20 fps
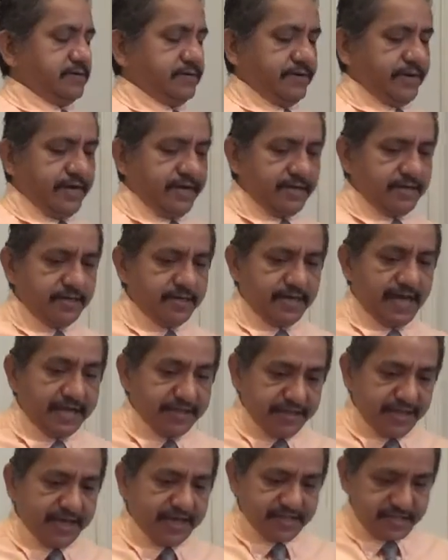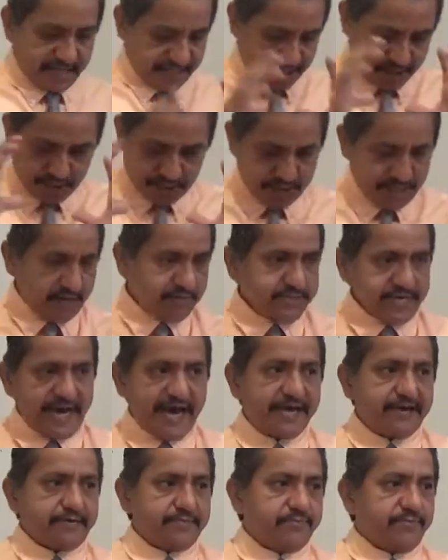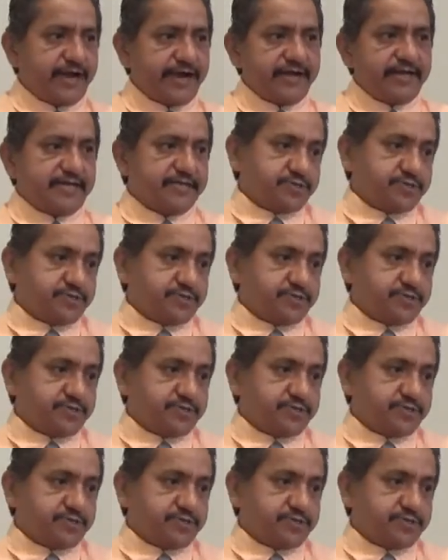right? And then, and then, so that was Adam, right?